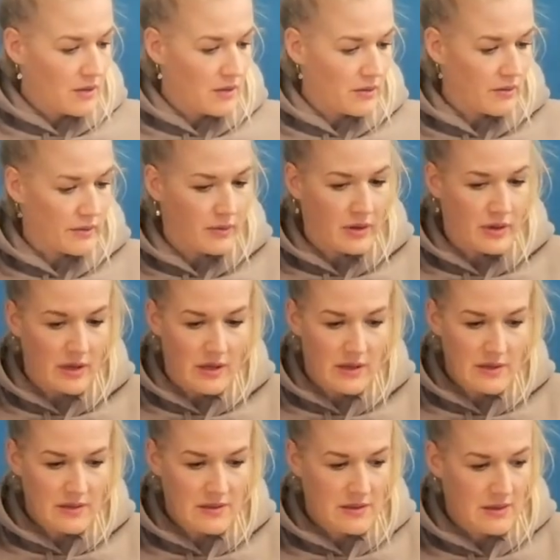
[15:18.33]
All
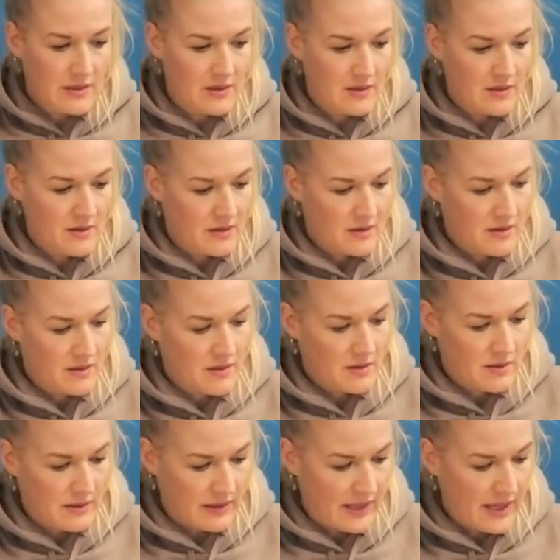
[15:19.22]
right.
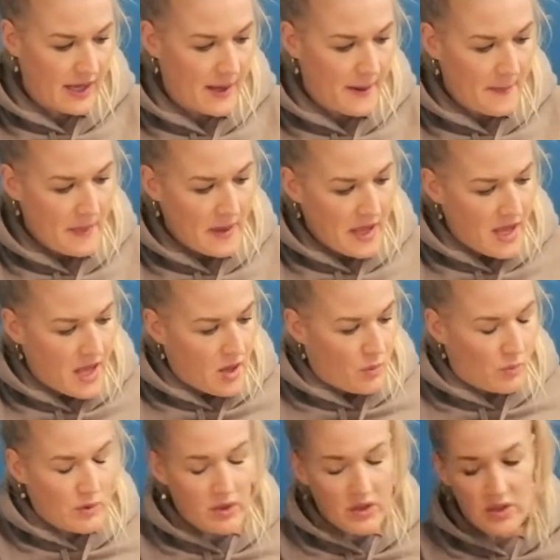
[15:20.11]
Yeah,
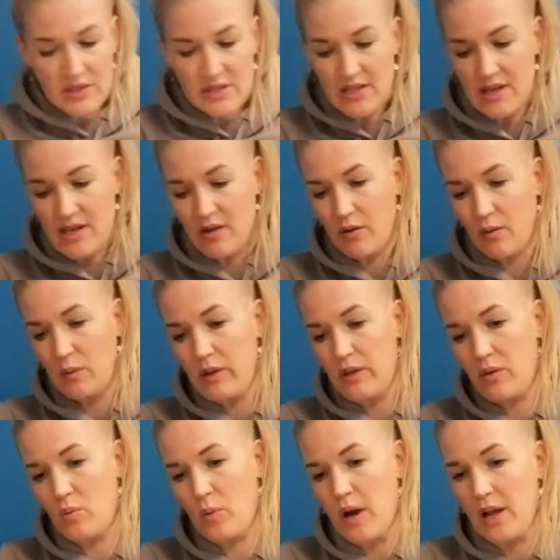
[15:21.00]
we're continuing with
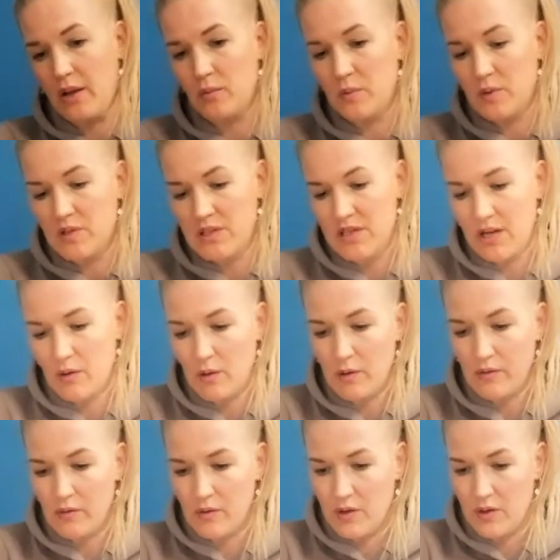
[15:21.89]
the Wildwood
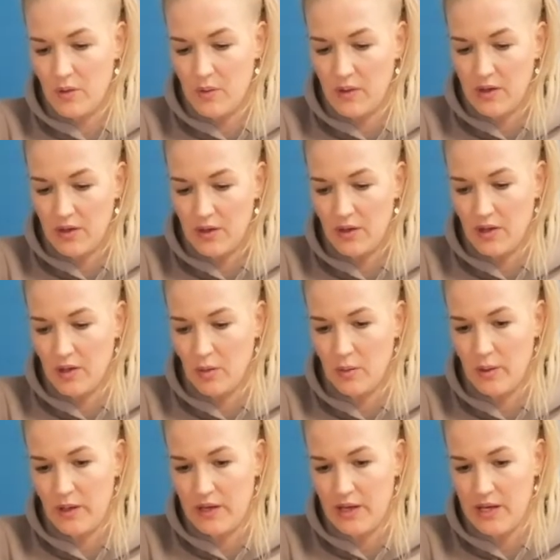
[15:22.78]
Tarot for you here,
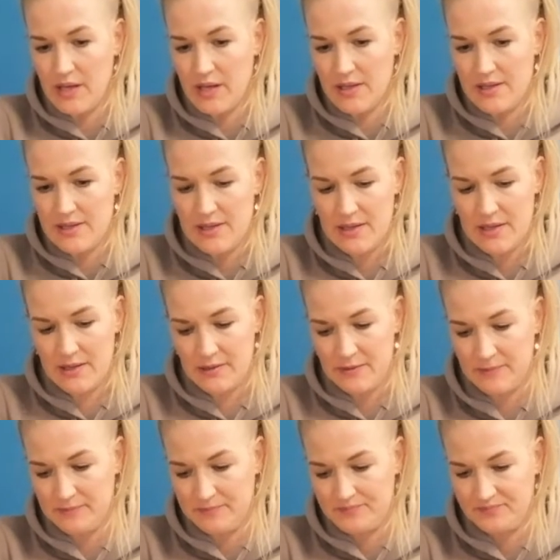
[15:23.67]
Aquarius,
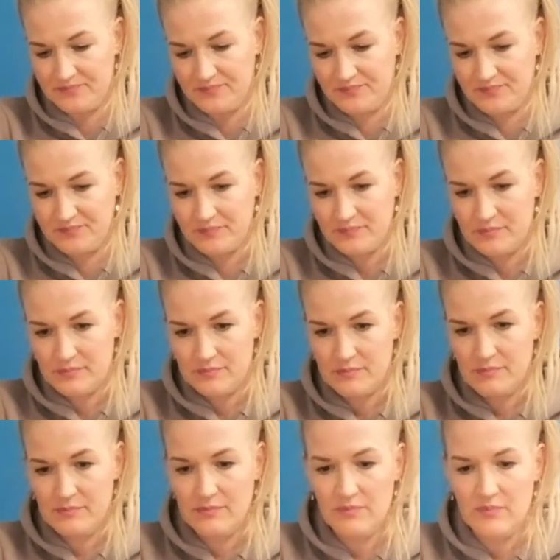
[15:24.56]

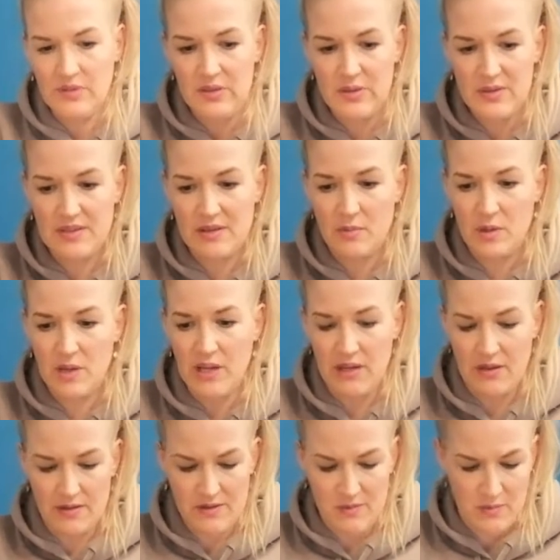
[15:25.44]
to see what
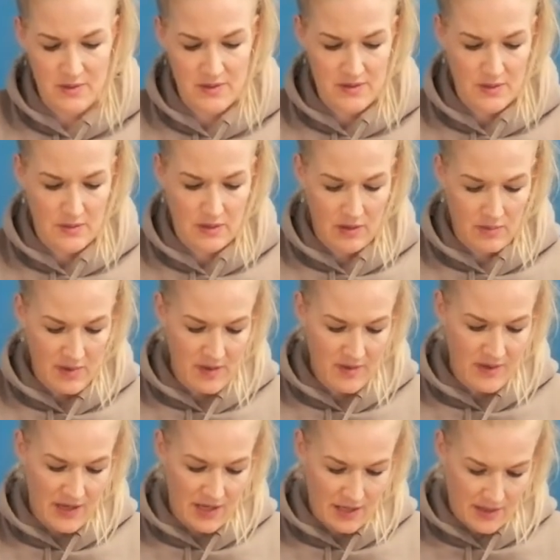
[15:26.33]
else wants to come out.
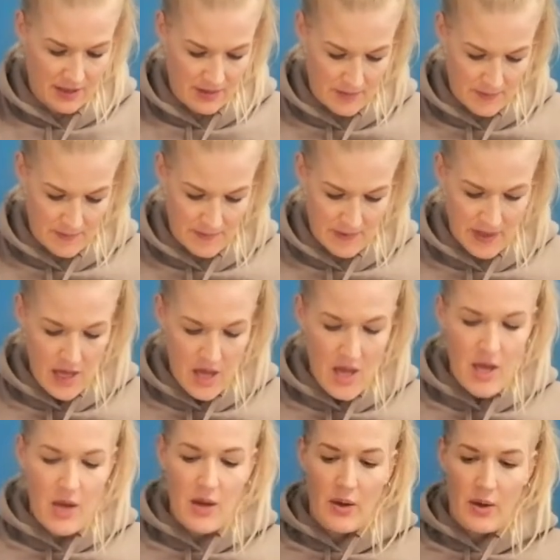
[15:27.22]
Thank you.
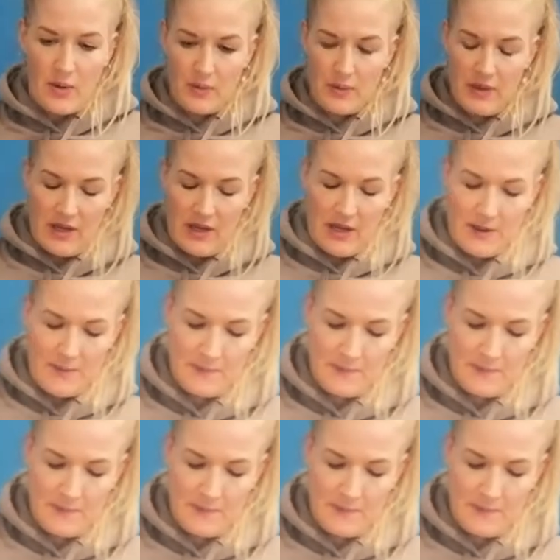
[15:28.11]
Okay.